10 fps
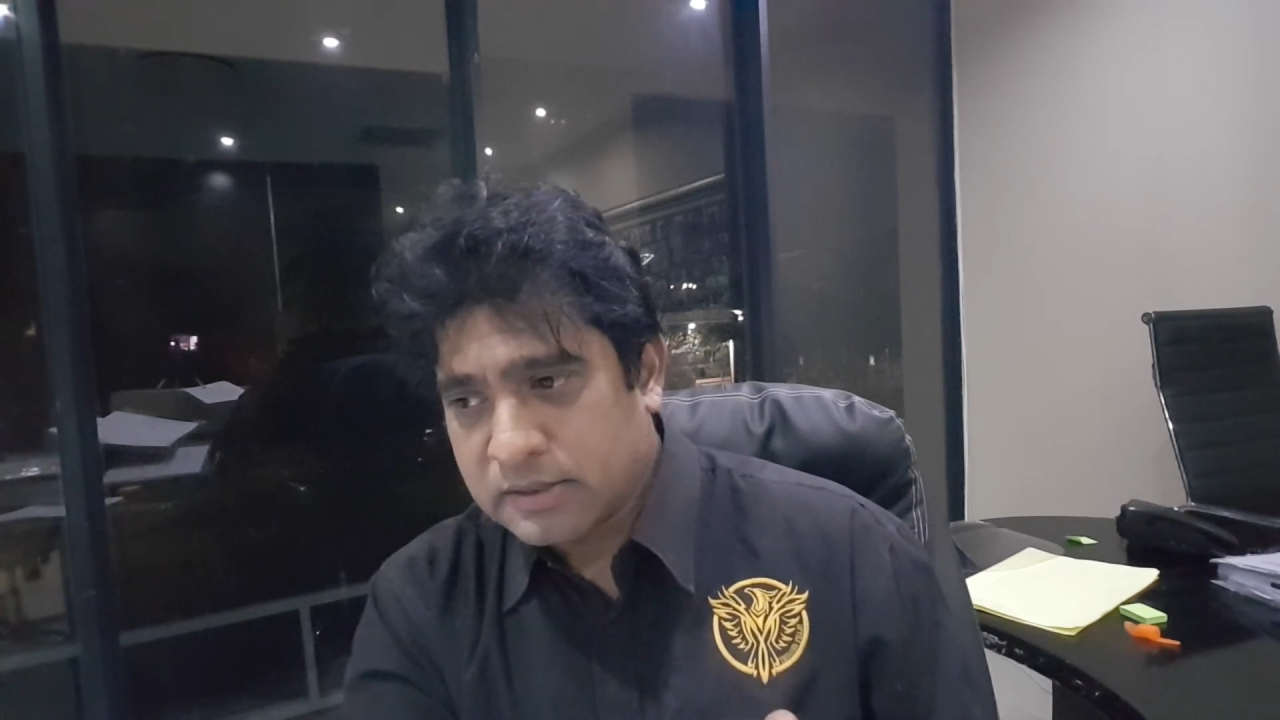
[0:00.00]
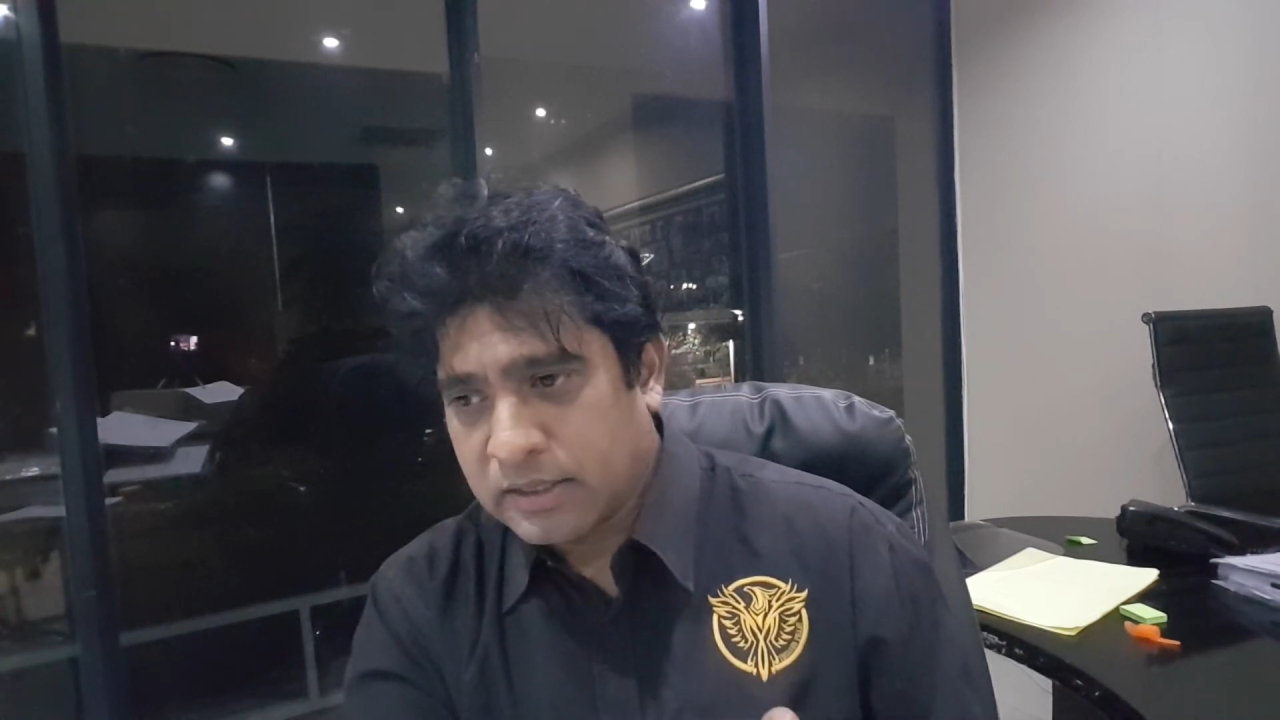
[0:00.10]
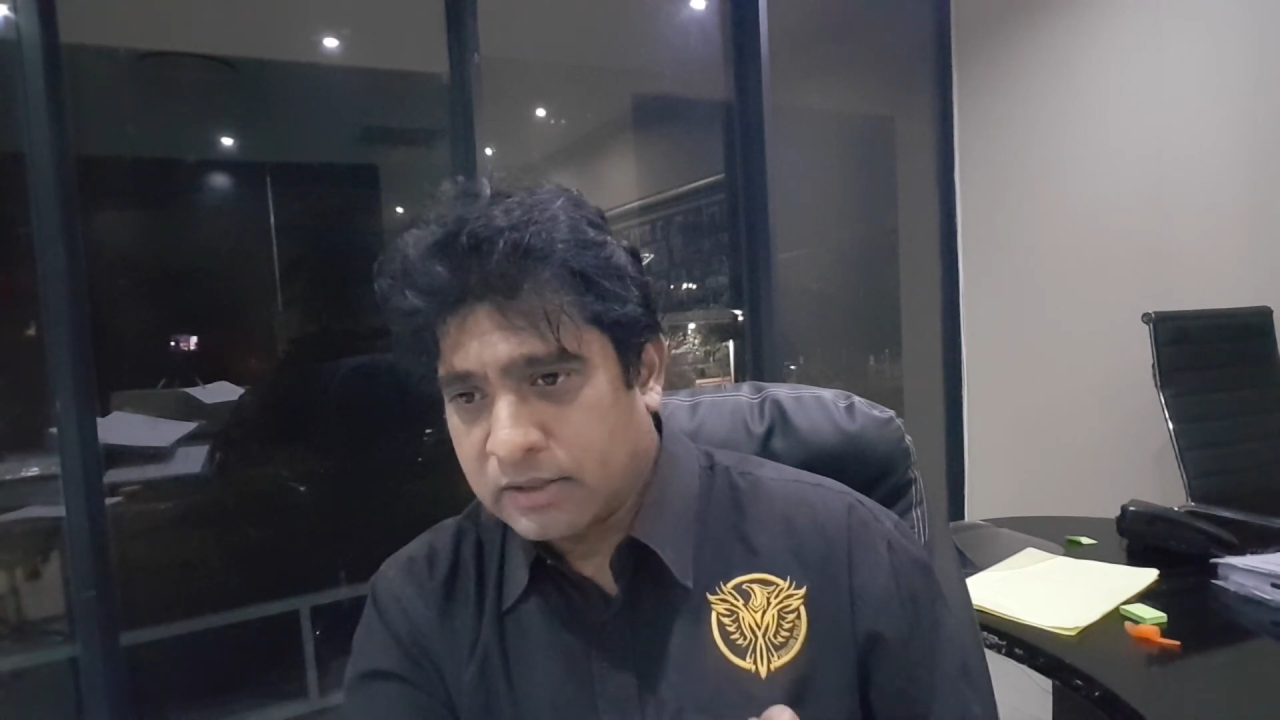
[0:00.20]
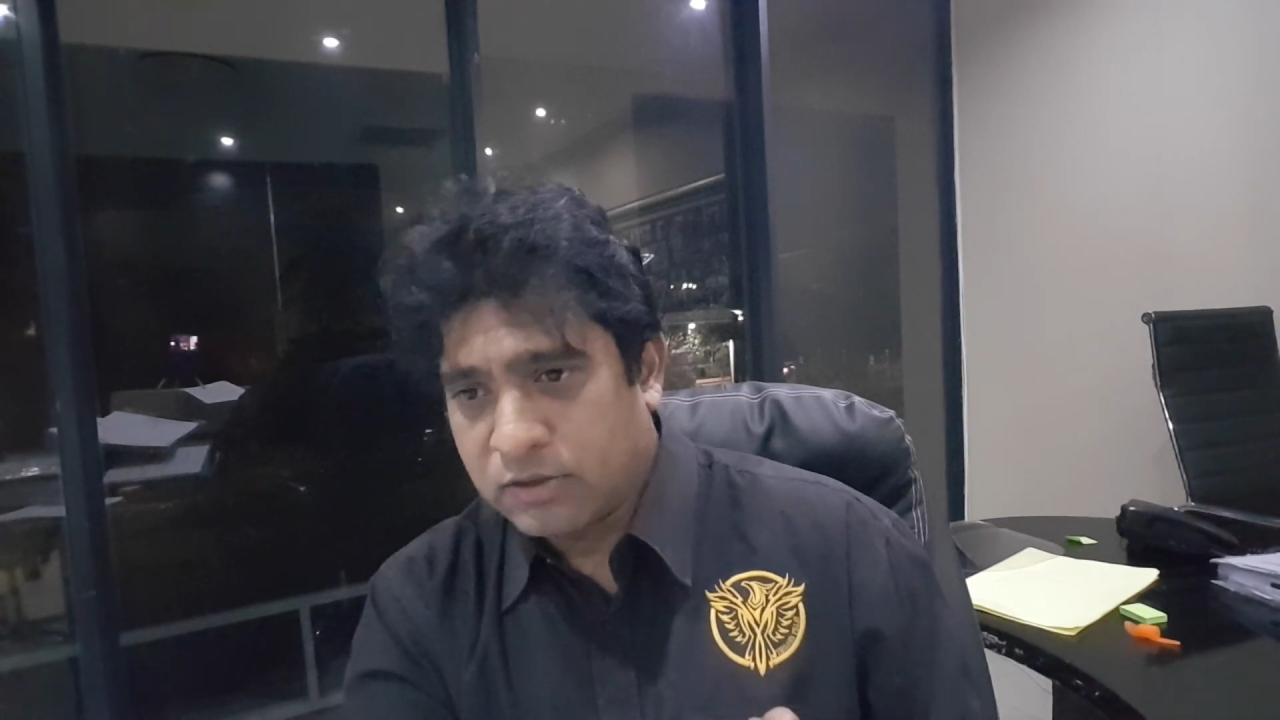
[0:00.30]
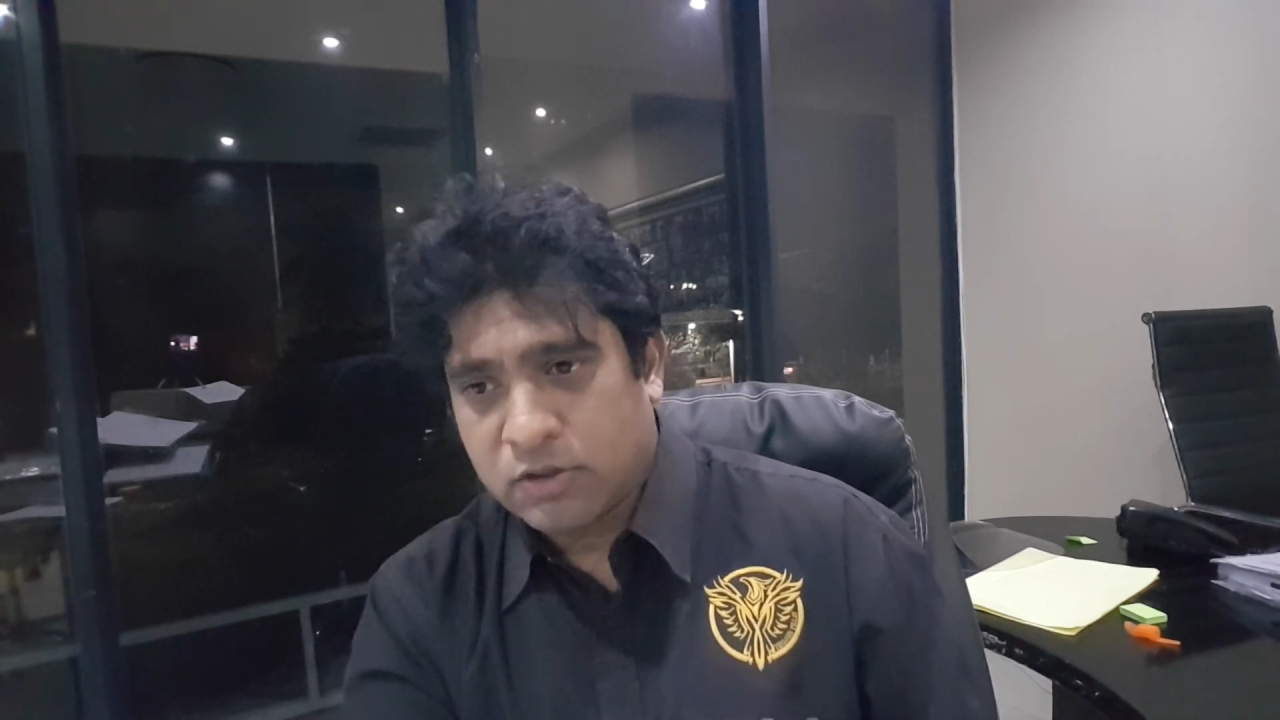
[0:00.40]

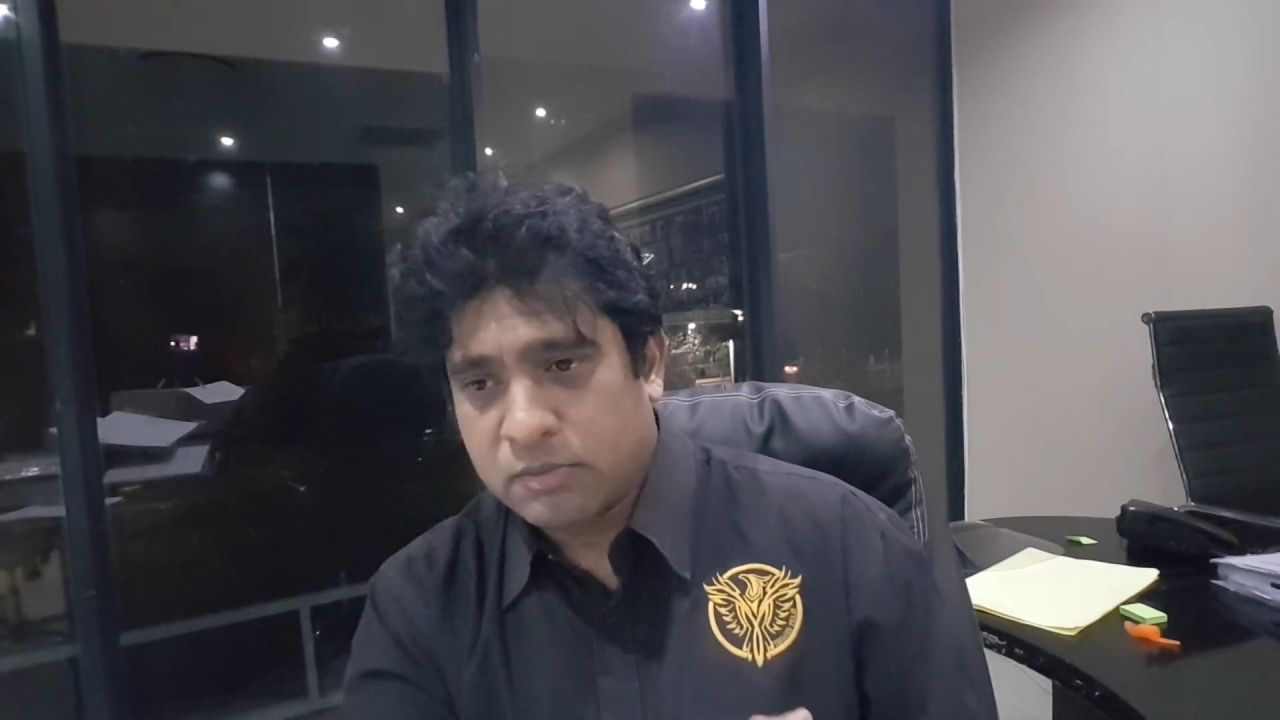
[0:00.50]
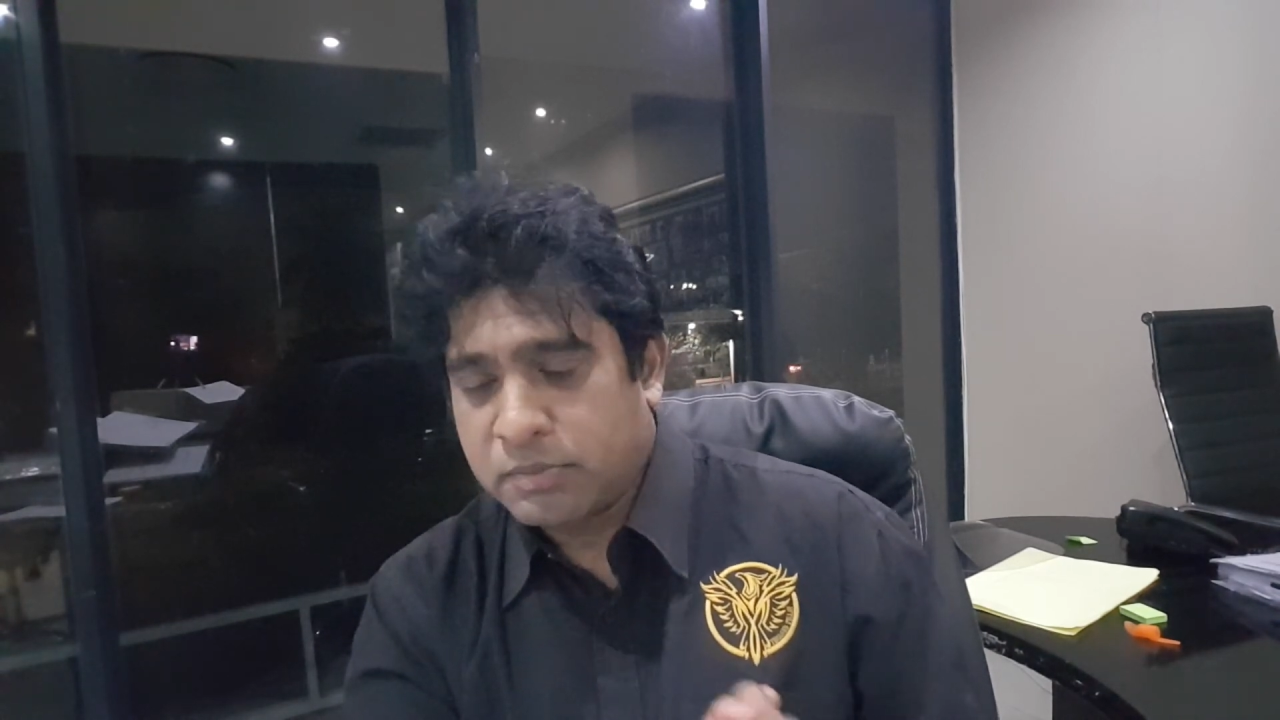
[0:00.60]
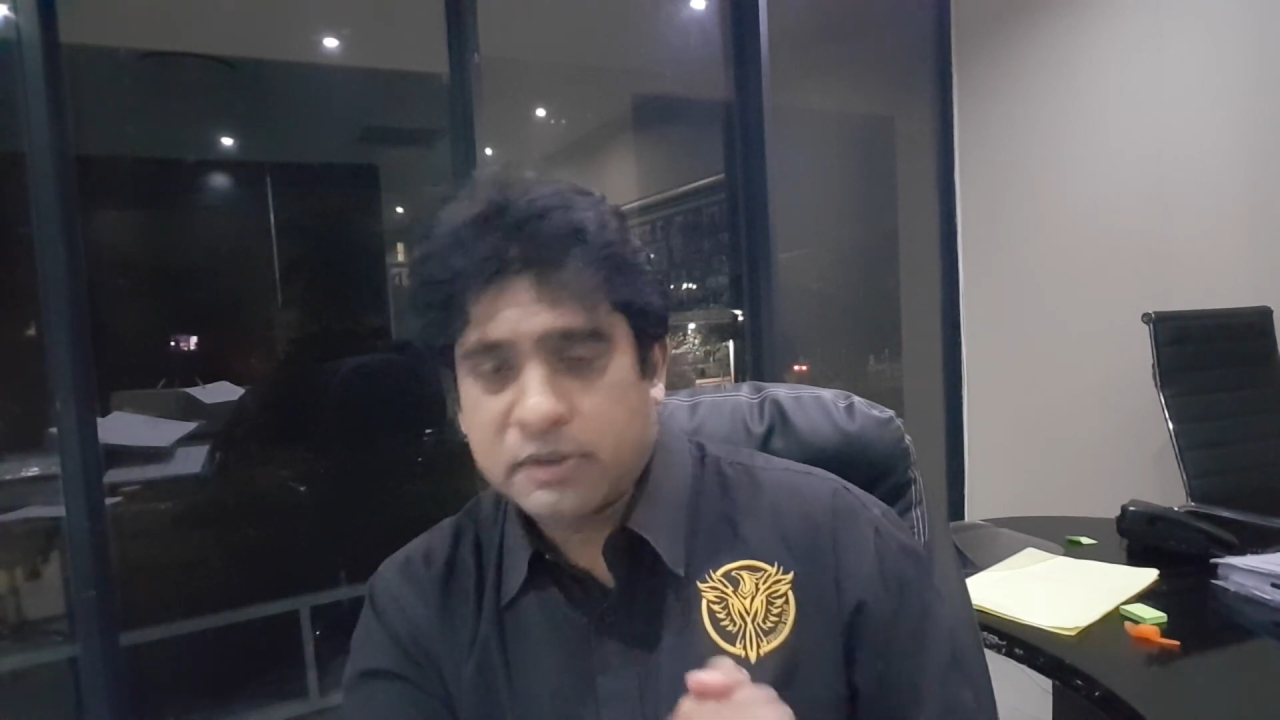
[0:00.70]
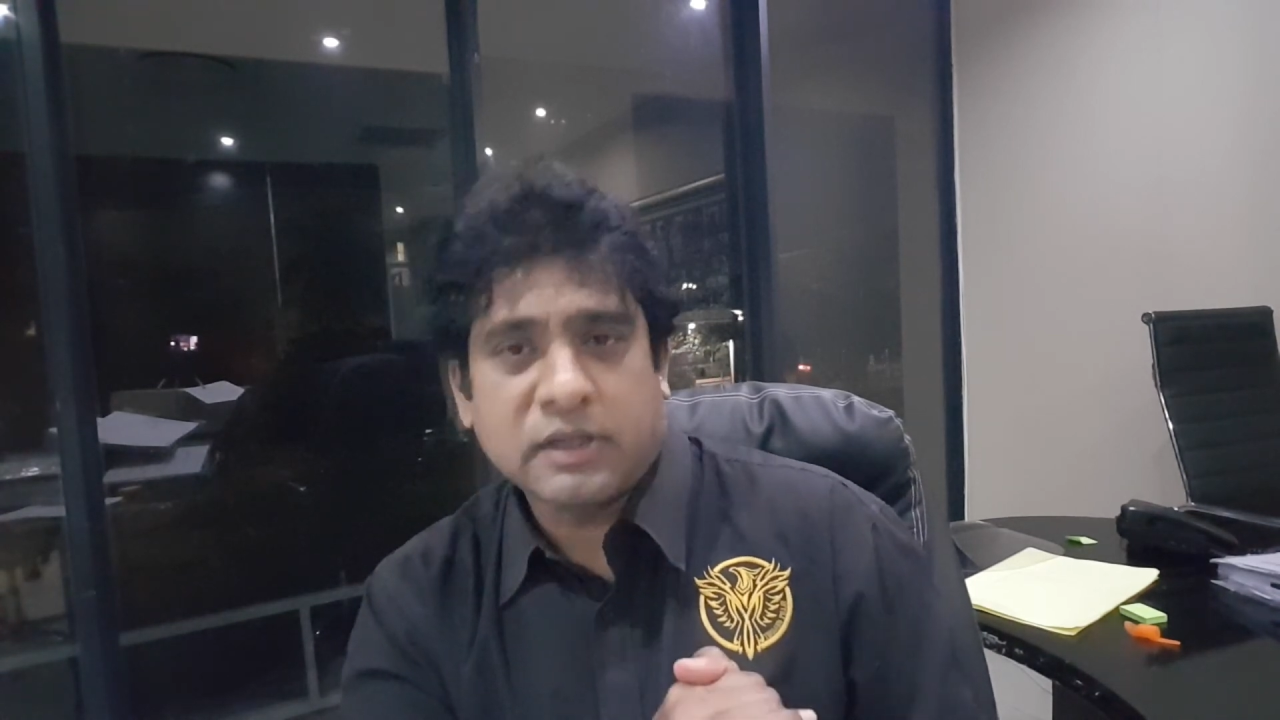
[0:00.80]
and you can put